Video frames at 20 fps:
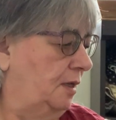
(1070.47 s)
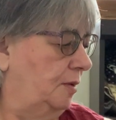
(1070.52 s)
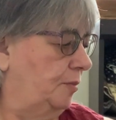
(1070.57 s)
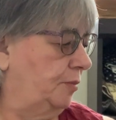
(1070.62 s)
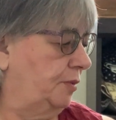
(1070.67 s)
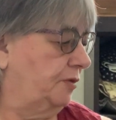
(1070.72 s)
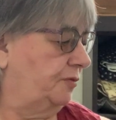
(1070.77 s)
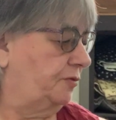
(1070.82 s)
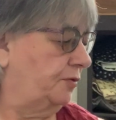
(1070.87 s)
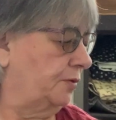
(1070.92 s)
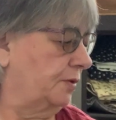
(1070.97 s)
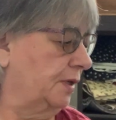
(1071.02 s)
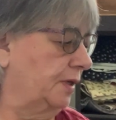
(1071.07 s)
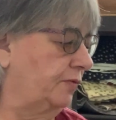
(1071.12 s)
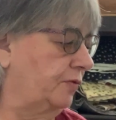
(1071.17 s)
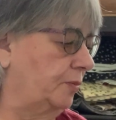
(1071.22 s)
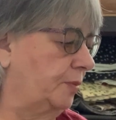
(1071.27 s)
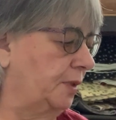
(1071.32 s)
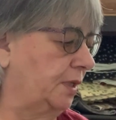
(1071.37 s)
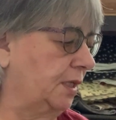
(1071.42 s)
before
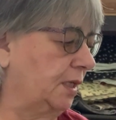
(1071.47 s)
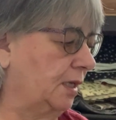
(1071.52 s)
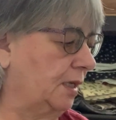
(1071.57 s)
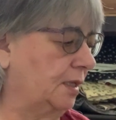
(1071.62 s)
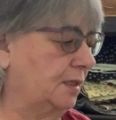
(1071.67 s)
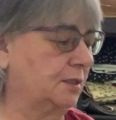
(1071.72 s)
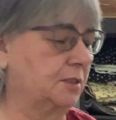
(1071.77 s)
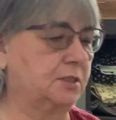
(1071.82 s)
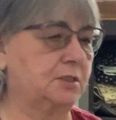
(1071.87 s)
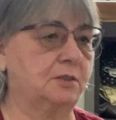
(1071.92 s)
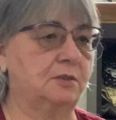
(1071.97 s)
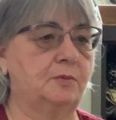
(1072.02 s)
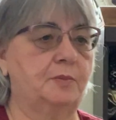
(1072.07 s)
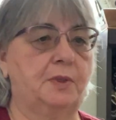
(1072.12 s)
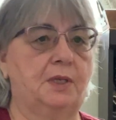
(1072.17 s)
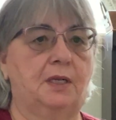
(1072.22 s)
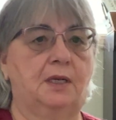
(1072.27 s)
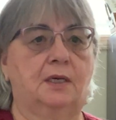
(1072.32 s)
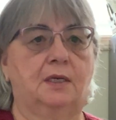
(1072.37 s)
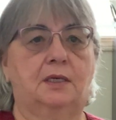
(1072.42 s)
everybody else, you'll be
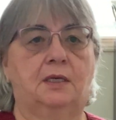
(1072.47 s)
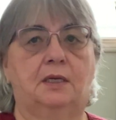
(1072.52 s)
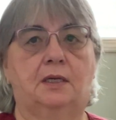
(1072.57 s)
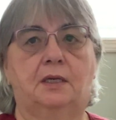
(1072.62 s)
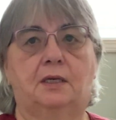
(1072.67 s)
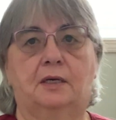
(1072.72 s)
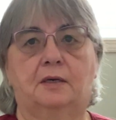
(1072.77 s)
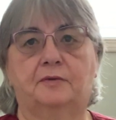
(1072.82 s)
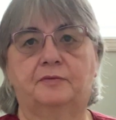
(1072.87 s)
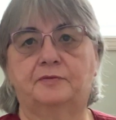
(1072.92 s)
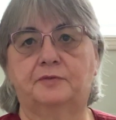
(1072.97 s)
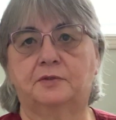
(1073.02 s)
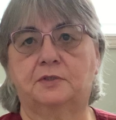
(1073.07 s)
lucky enough